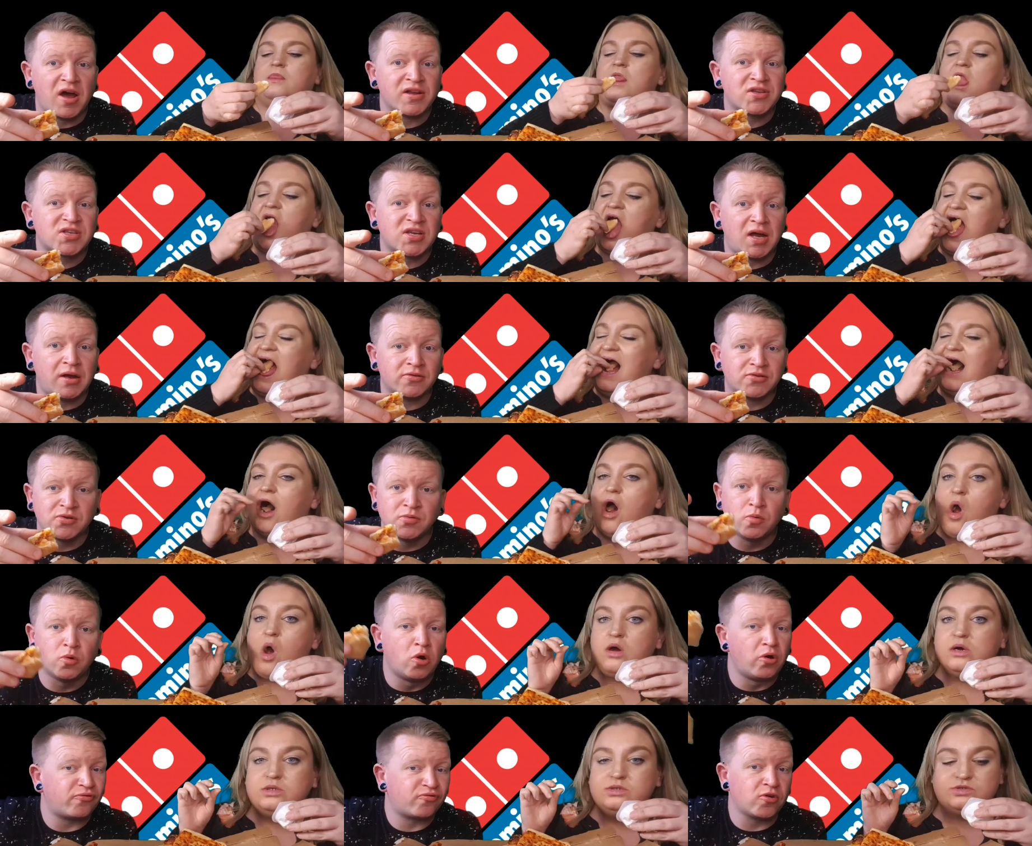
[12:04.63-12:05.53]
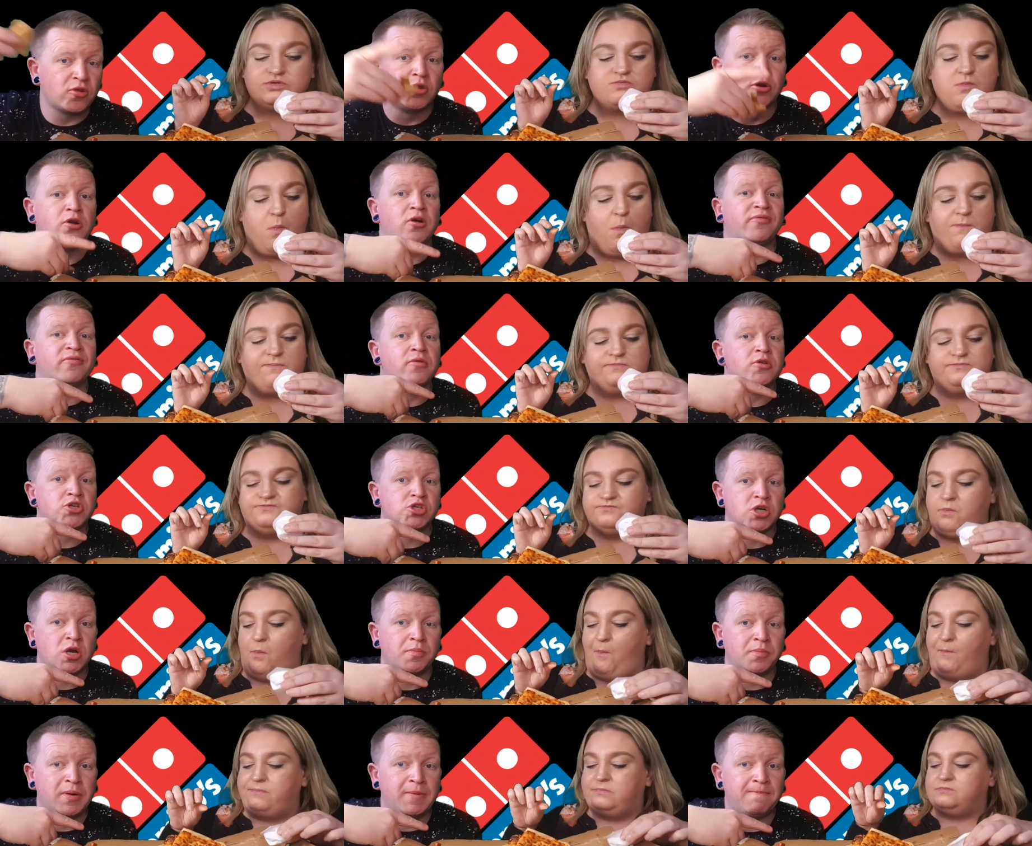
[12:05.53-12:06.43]
Speaker 1: not had time. Because we walked through the door from the
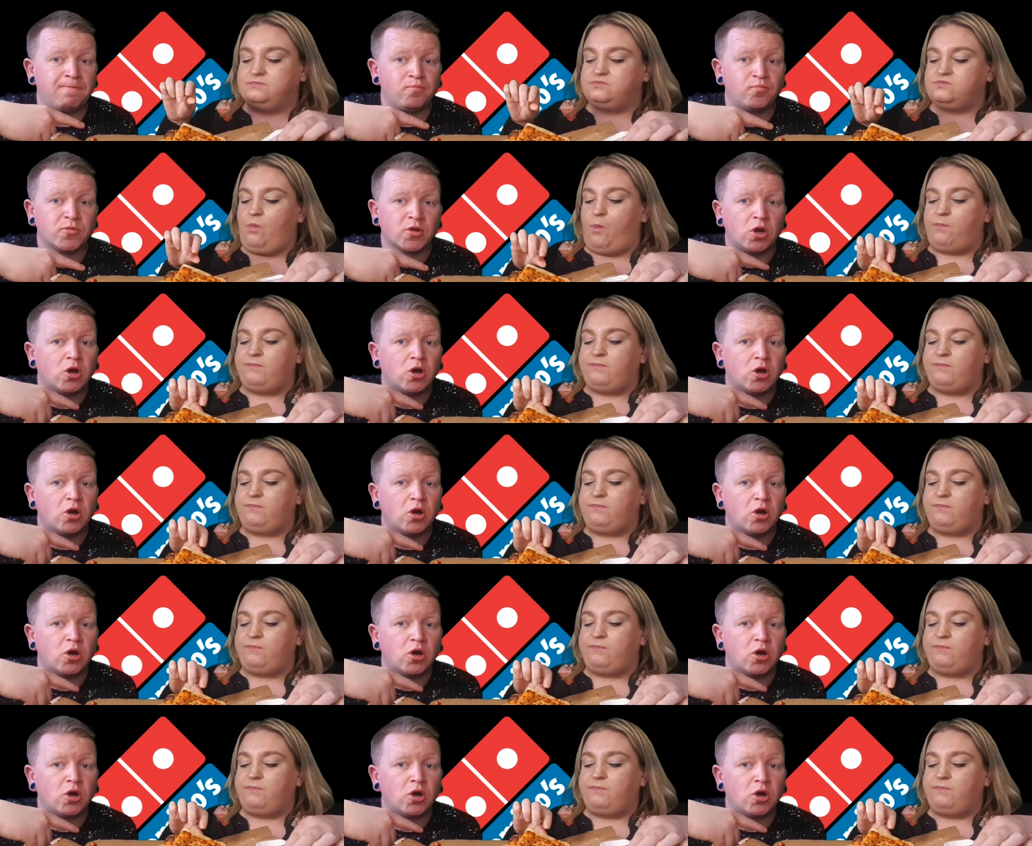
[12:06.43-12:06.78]
shopping,